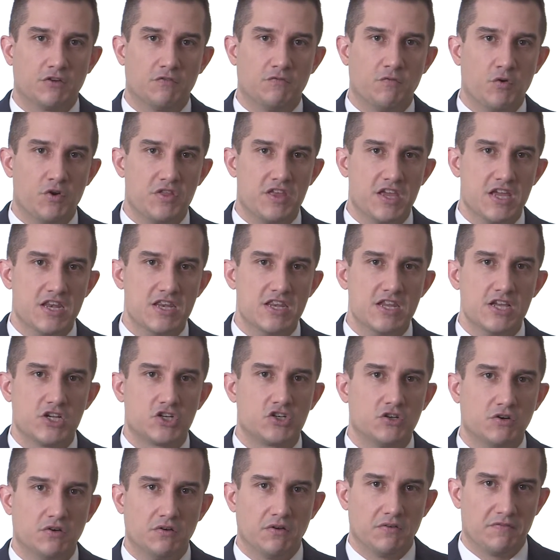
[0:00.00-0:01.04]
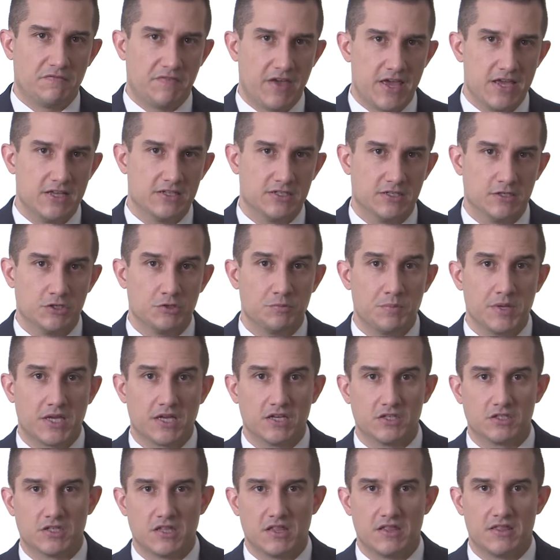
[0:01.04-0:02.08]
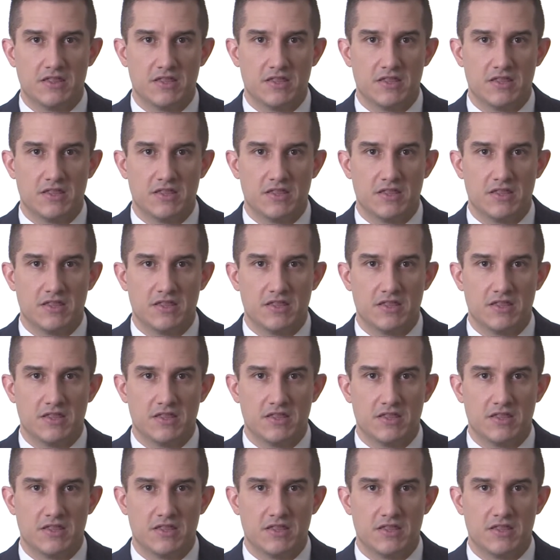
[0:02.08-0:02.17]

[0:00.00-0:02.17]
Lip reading: for the initial phases because